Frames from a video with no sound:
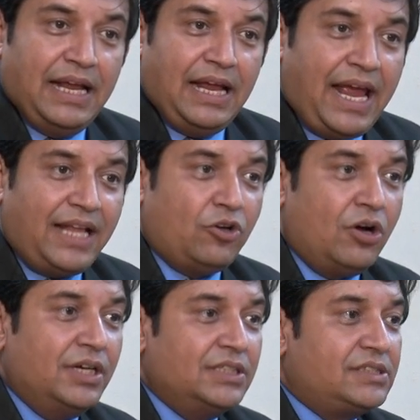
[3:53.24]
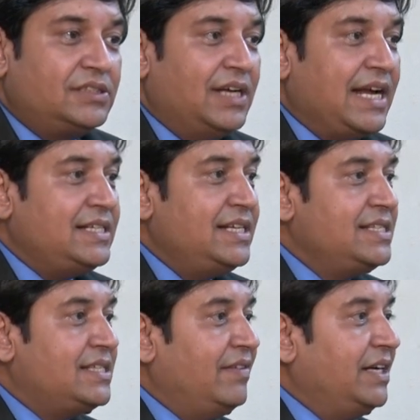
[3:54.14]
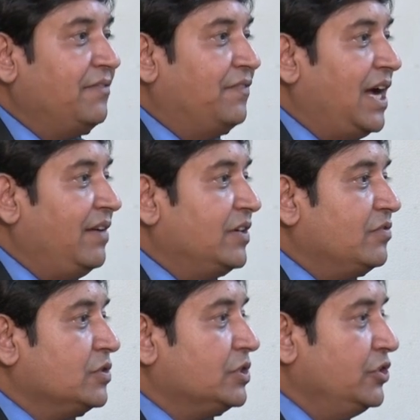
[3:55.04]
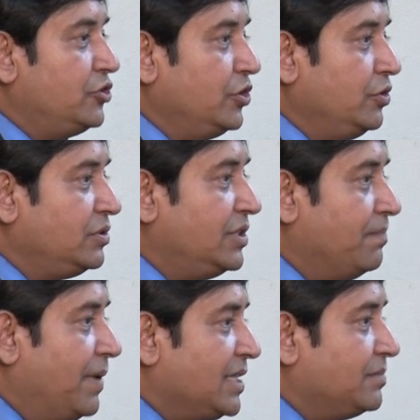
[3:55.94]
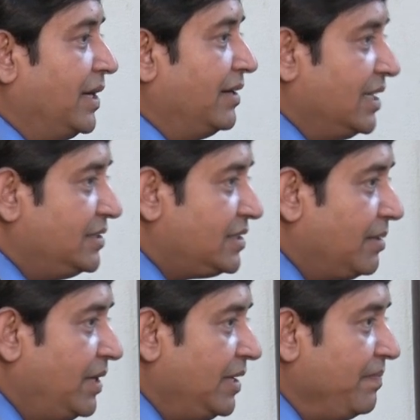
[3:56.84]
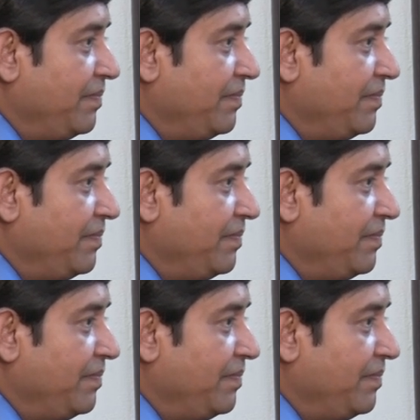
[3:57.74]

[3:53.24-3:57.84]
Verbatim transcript: 8th August 1975, it was introduced and passed by Rajya Sabha.